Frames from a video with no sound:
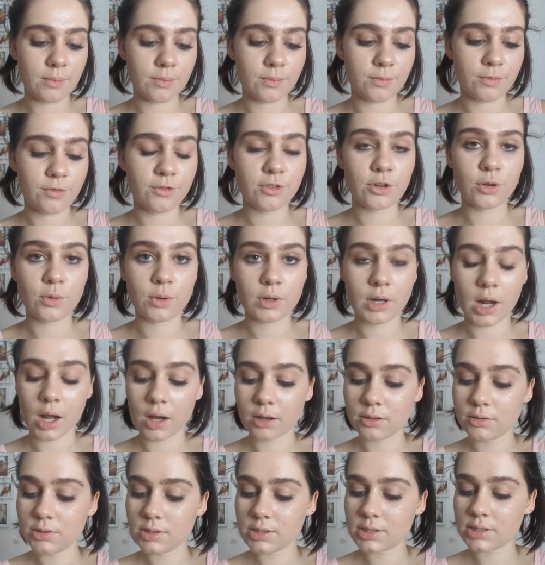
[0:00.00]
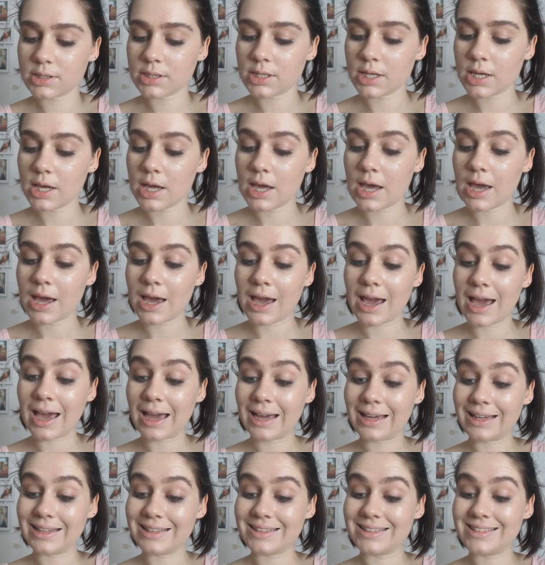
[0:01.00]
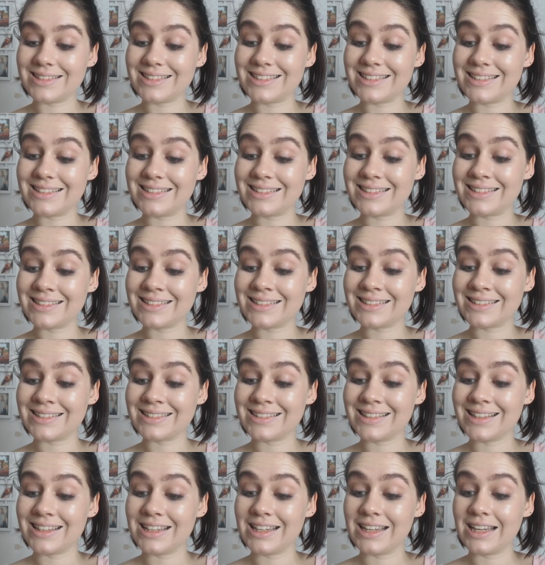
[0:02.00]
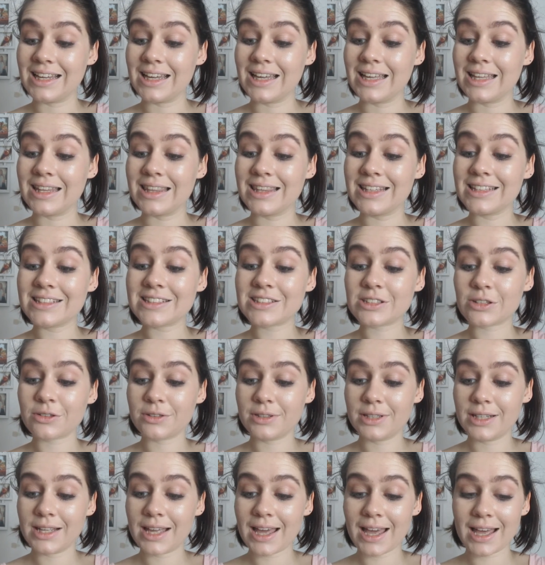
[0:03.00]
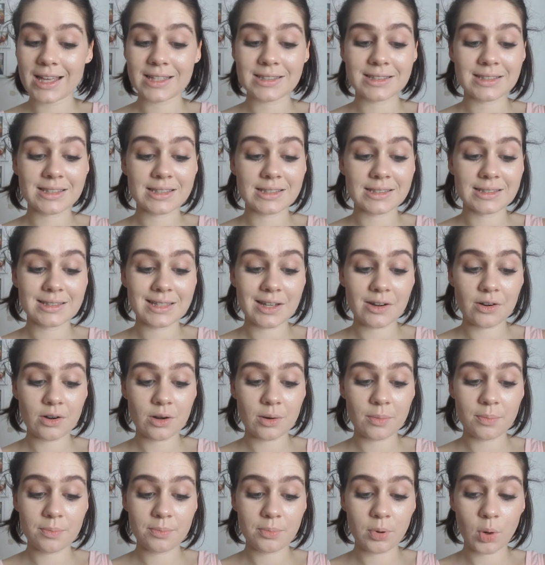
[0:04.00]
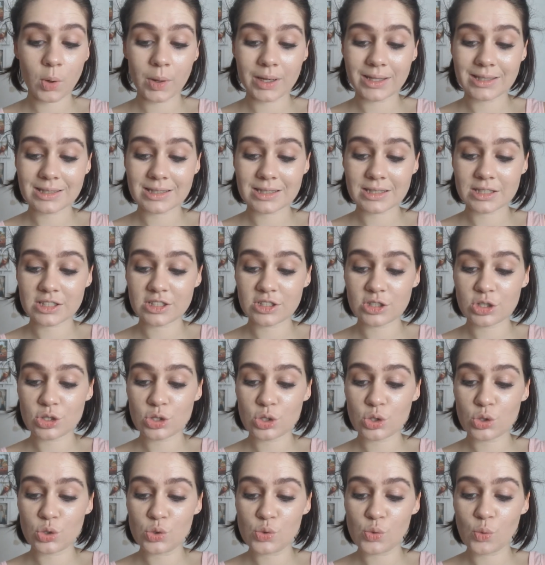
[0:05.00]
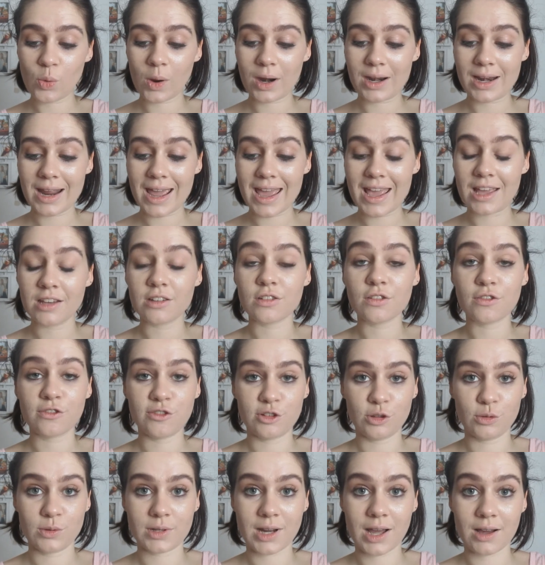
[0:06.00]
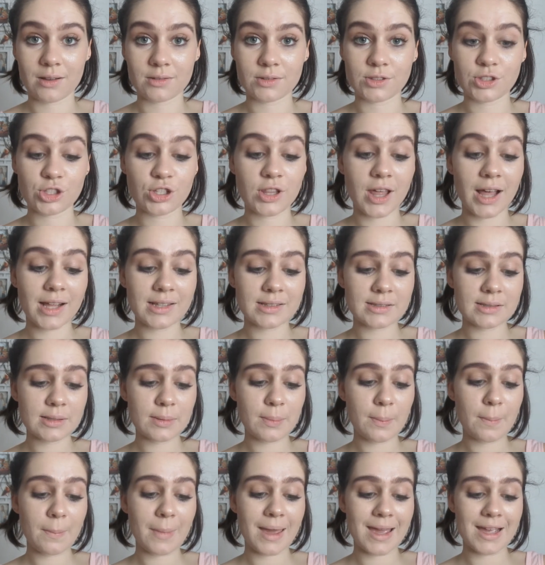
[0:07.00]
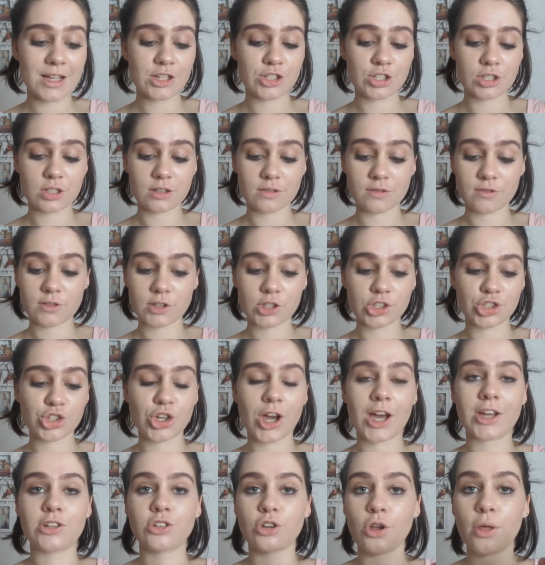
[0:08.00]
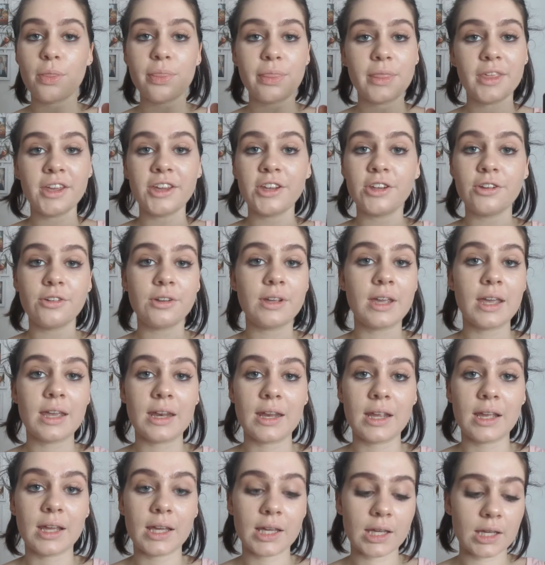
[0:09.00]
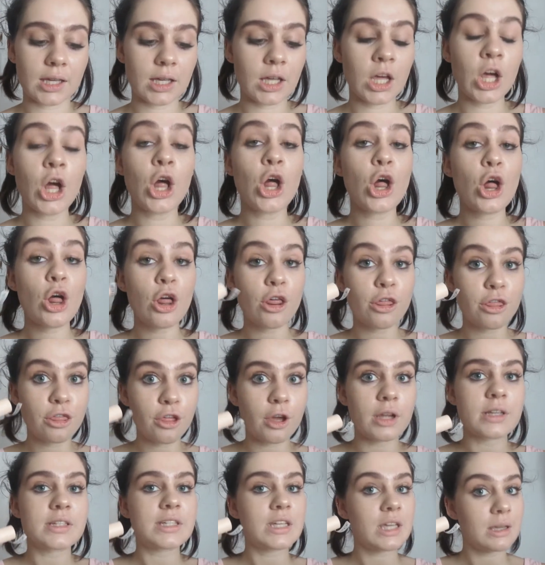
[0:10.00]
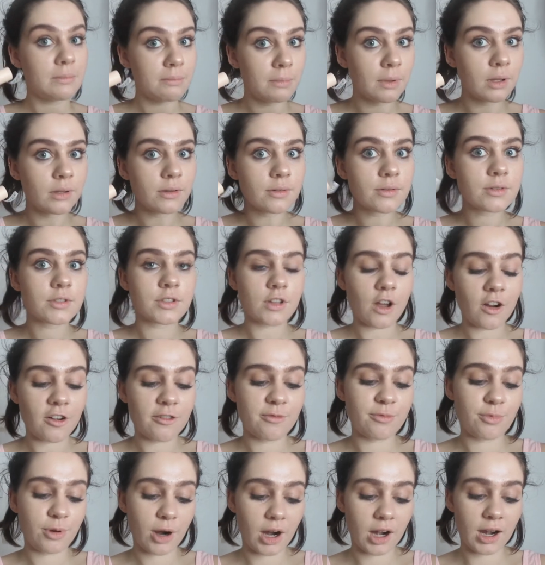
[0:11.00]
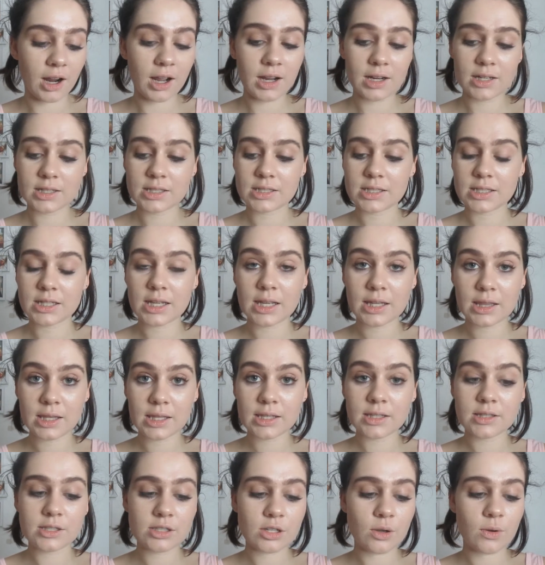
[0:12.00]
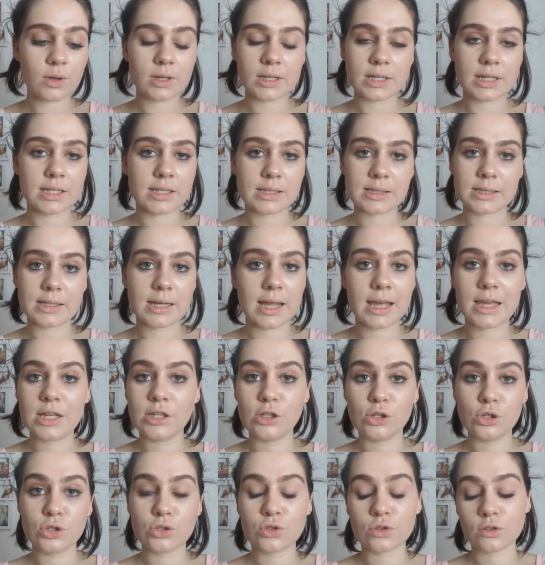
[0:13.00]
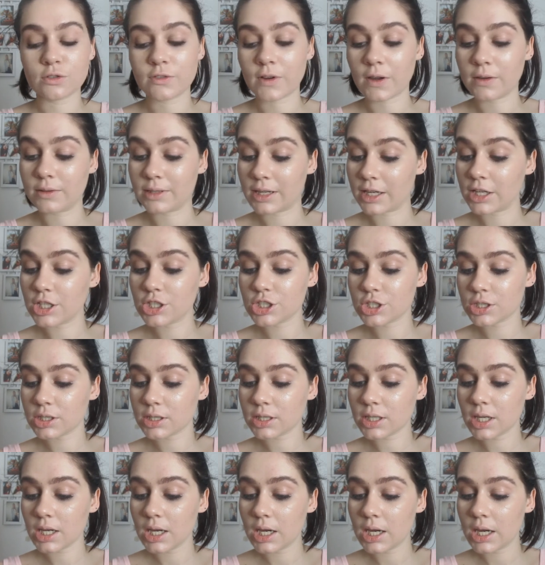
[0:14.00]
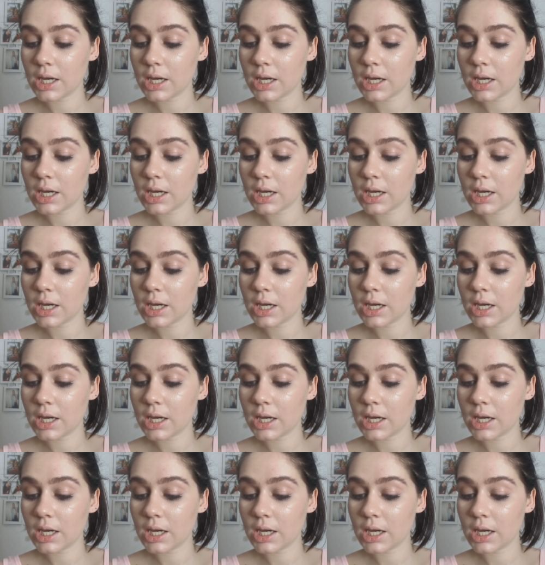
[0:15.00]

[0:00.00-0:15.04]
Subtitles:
fluid ounce, and this only has 0.218 fluid ounce. So that's a major difference. So I don't think you're getting 30 mils of product in this, so it isn't a usual foundation.